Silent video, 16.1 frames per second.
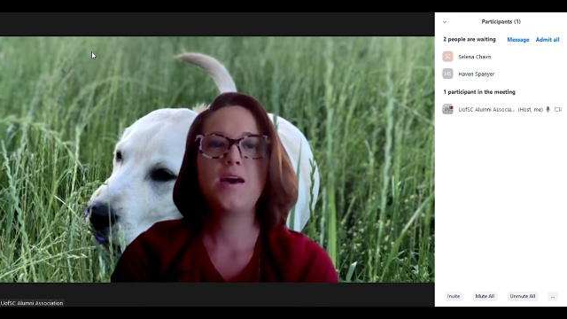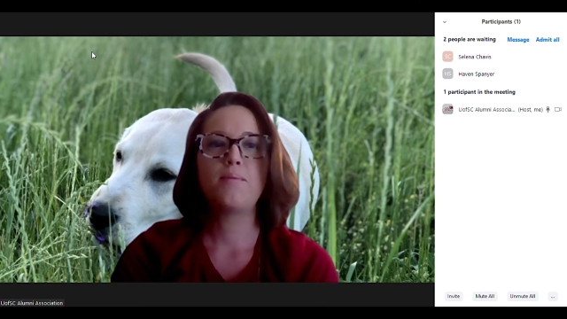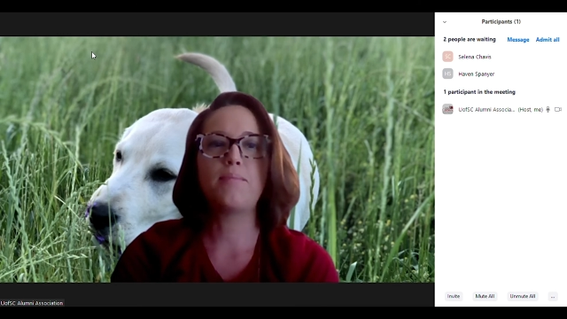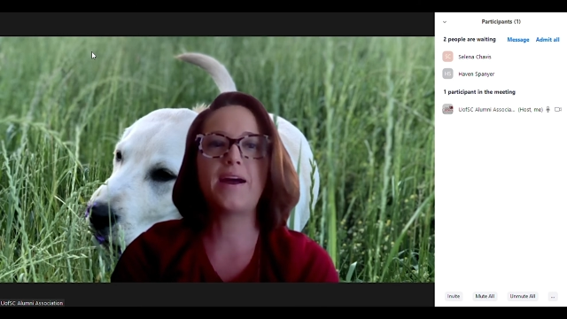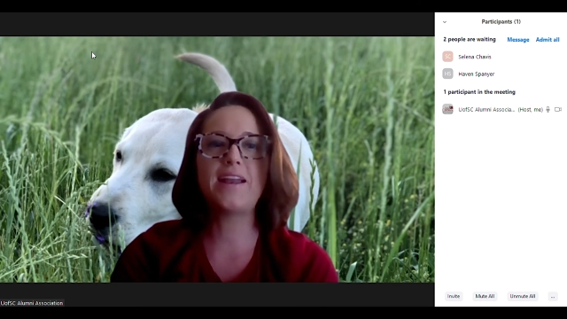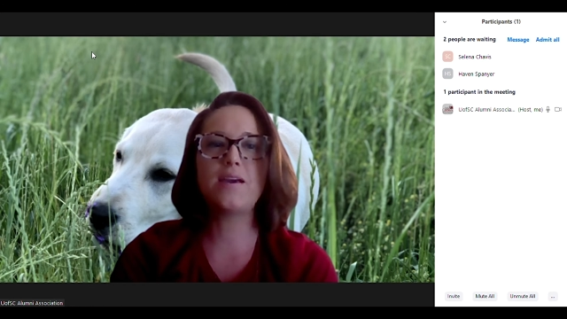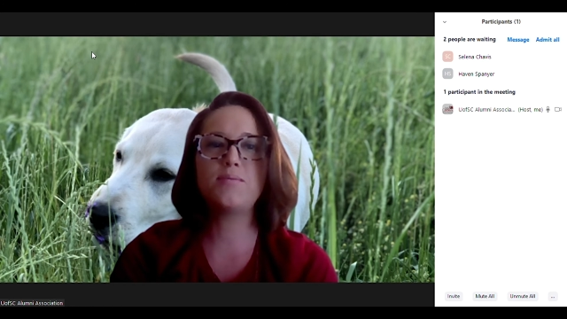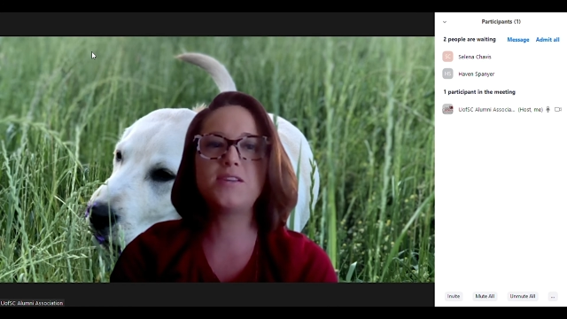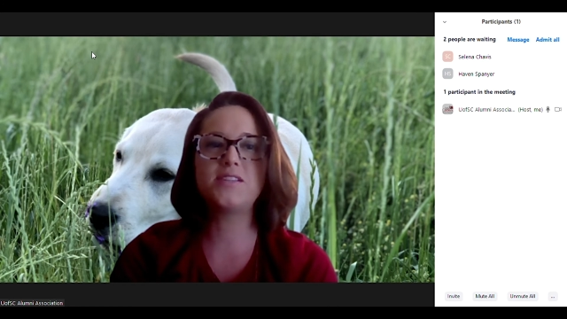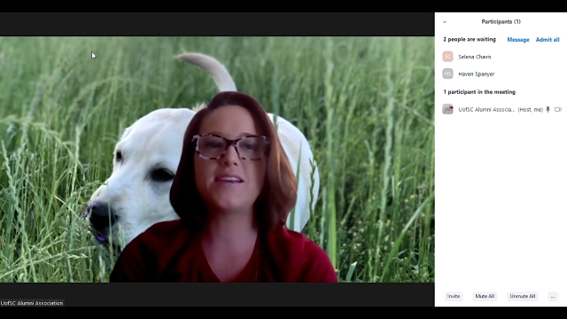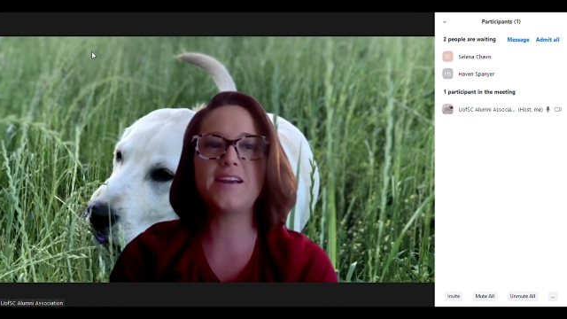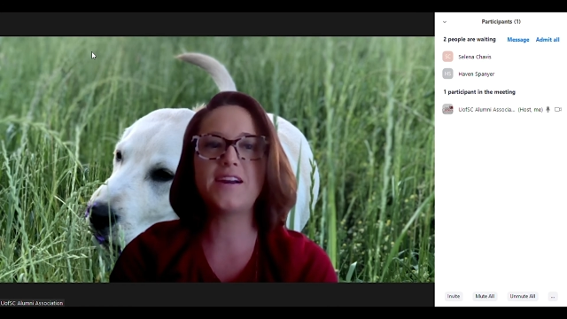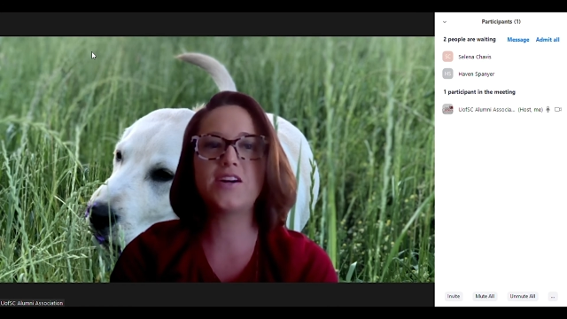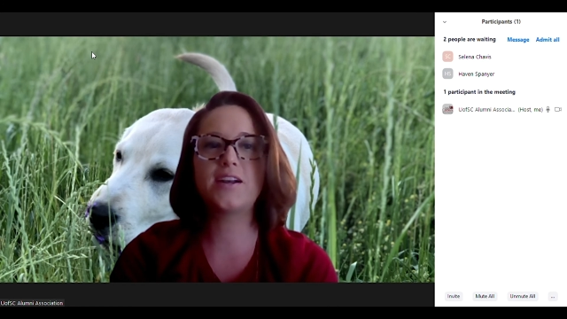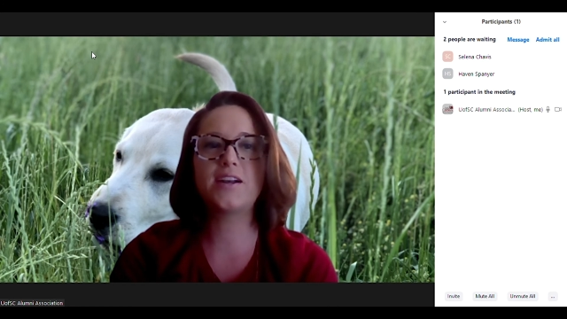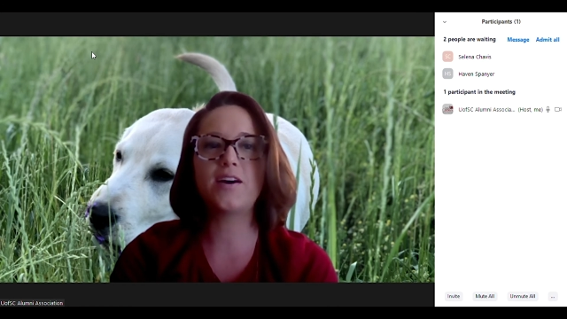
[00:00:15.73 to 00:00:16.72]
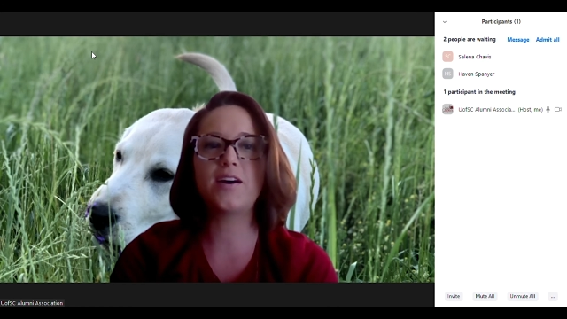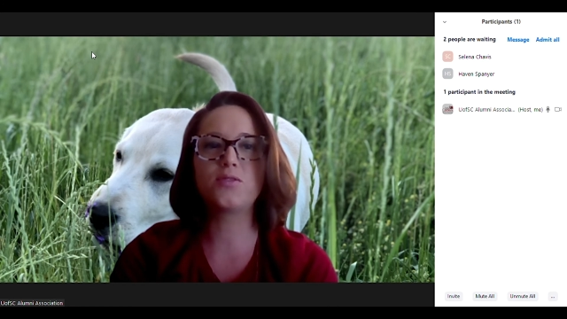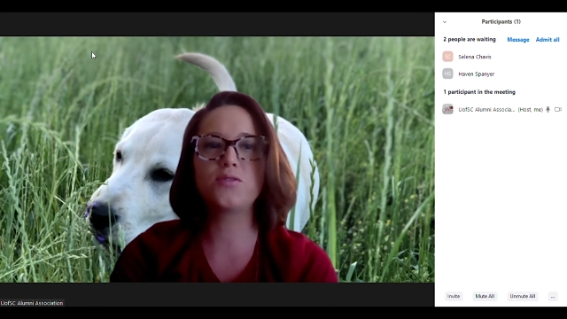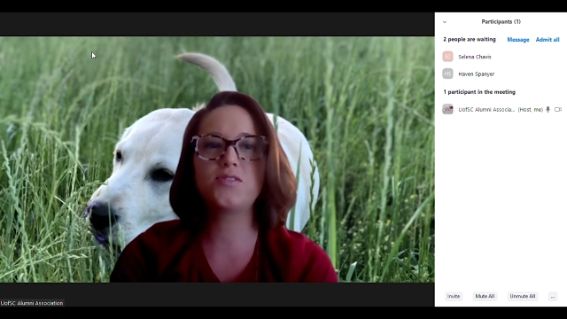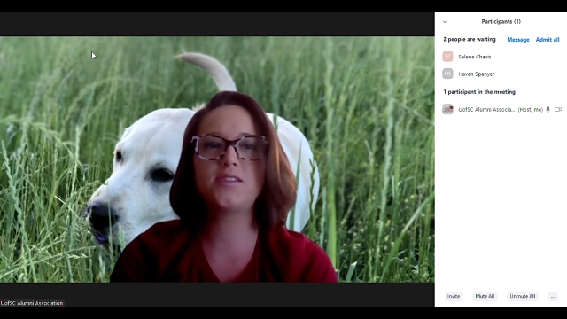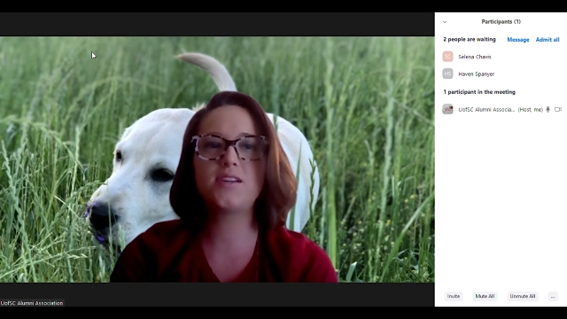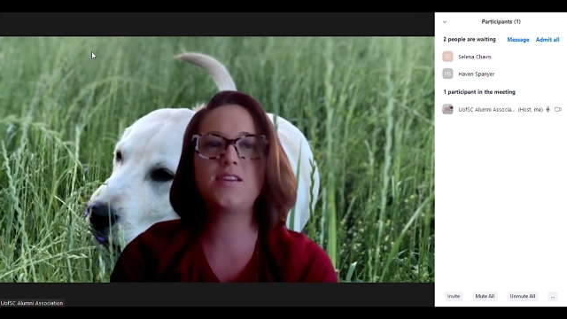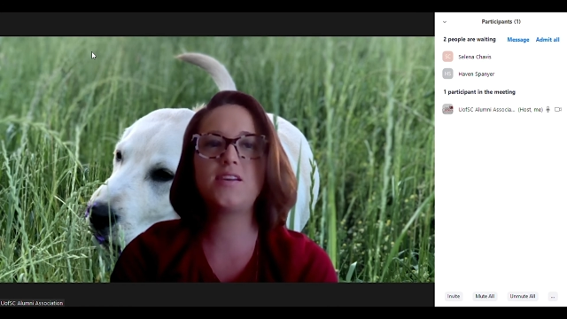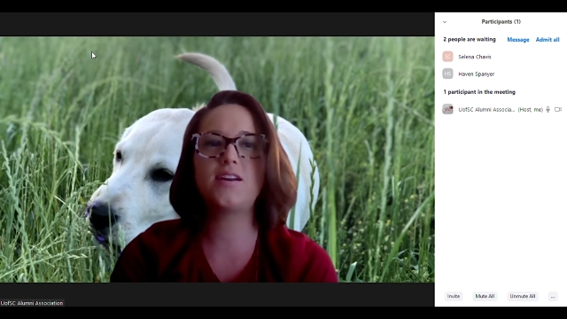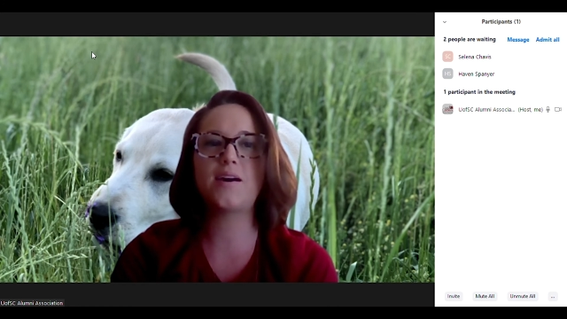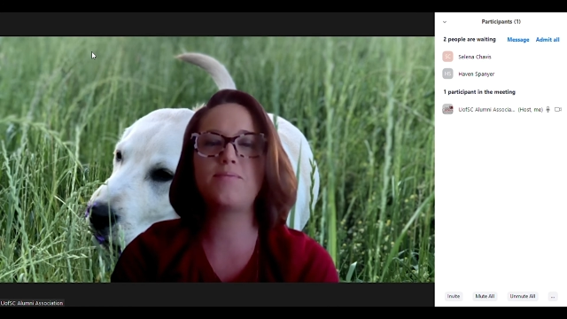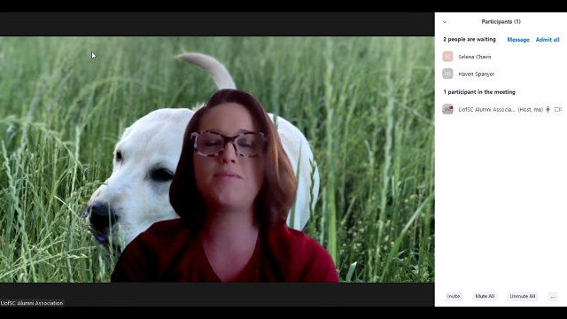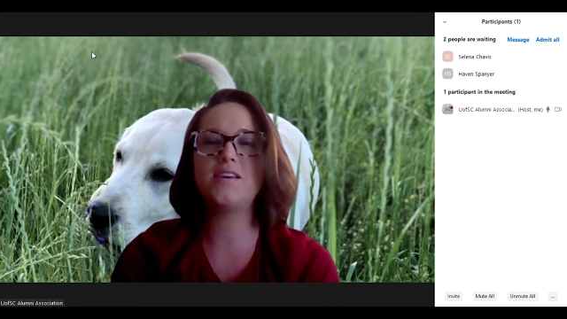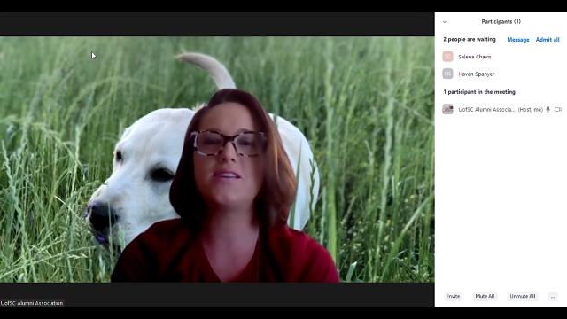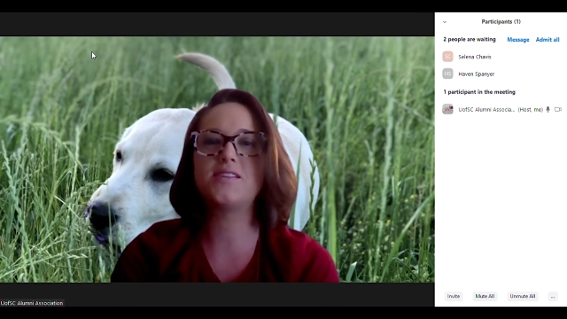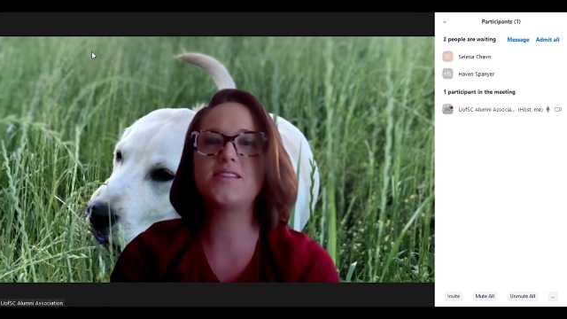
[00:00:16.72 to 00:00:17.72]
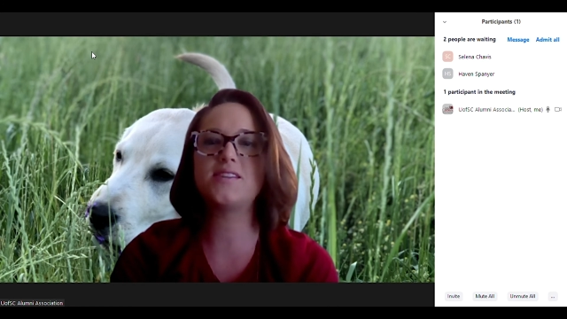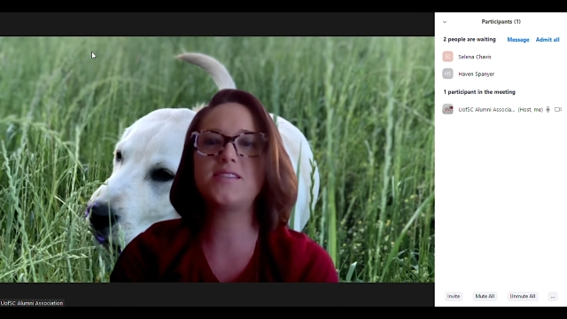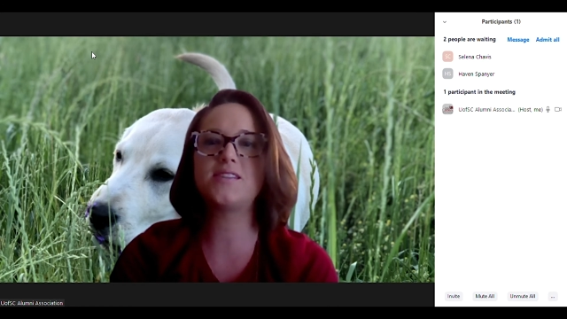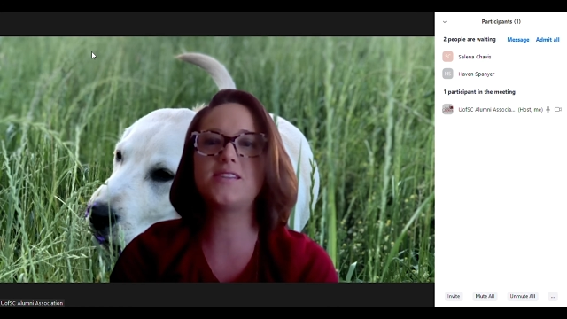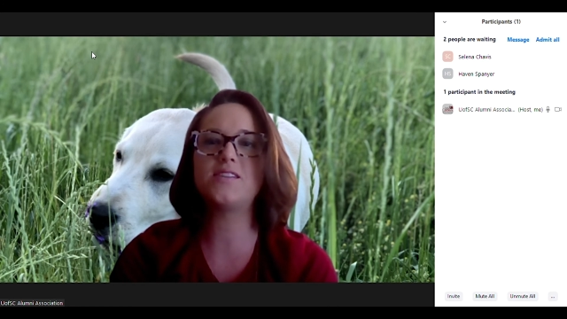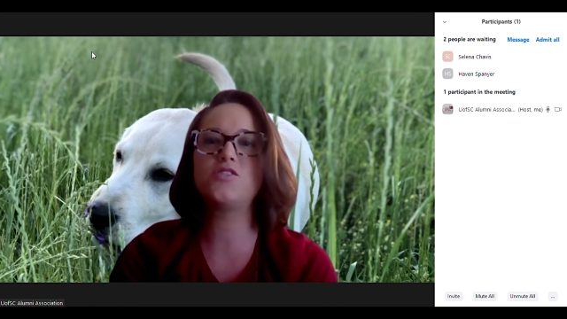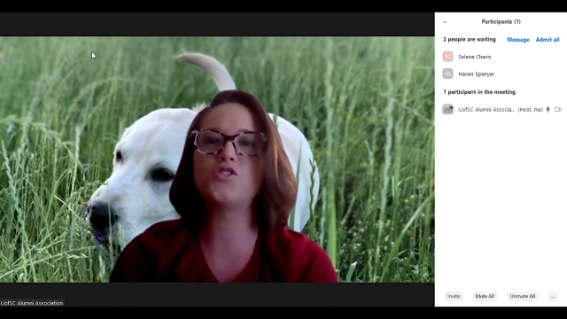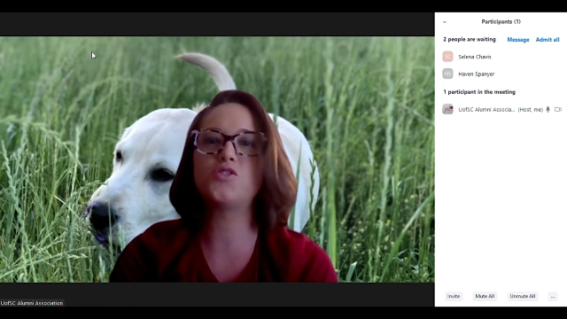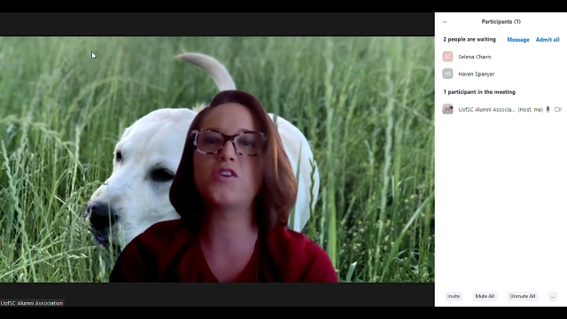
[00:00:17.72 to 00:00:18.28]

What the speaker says: My name is Erin Huddleston and I'm the Assistant